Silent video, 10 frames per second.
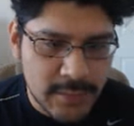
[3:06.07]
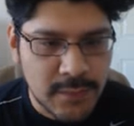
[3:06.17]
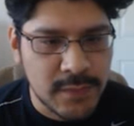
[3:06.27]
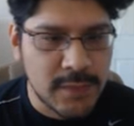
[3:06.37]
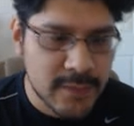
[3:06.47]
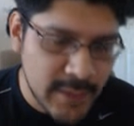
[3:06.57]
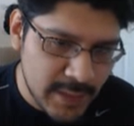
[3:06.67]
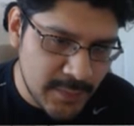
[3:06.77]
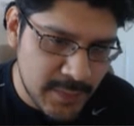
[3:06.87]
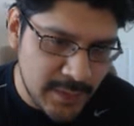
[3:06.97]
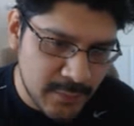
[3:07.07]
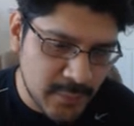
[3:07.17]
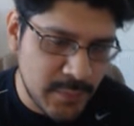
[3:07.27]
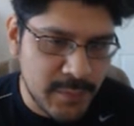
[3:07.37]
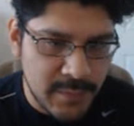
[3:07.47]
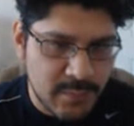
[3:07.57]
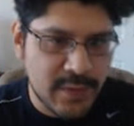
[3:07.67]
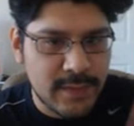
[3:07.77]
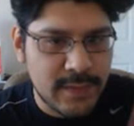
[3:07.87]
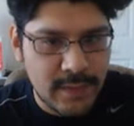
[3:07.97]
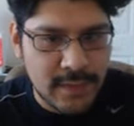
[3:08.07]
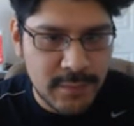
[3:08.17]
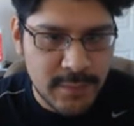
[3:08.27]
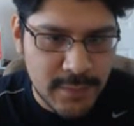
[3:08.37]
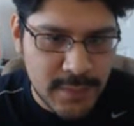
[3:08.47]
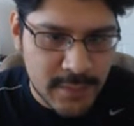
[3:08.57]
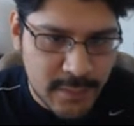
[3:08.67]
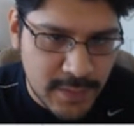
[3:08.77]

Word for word: to the second piece will be printed on the reverse.